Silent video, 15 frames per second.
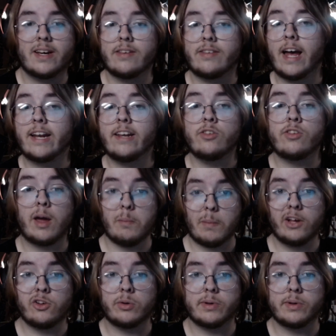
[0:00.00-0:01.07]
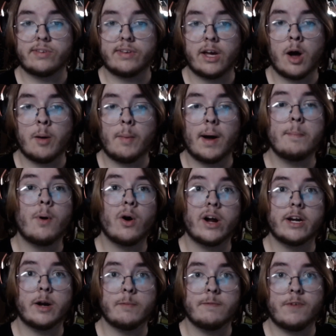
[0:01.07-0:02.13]
that is a major mistake on my part, and
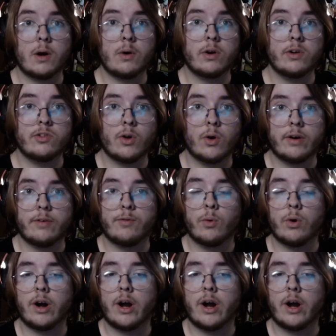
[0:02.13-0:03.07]
I'm very sorry for it.